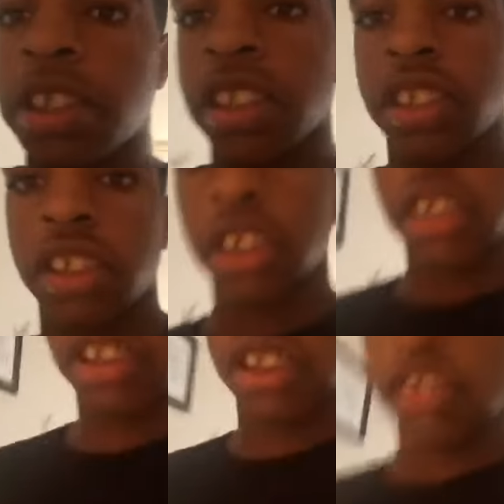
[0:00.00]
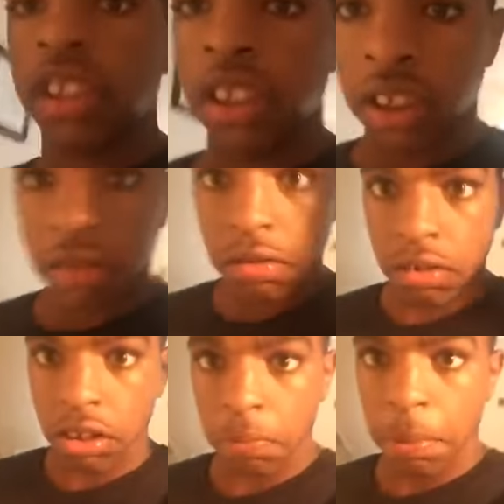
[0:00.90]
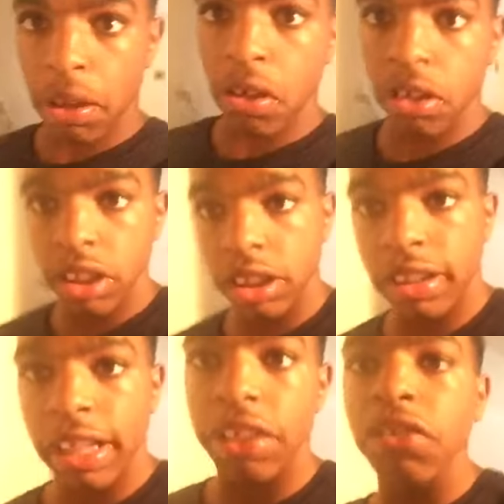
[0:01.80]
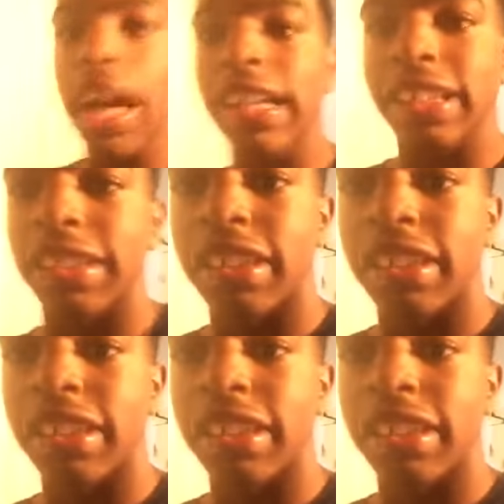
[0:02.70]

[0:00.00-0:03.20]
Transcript: because first of all, it's like you guys can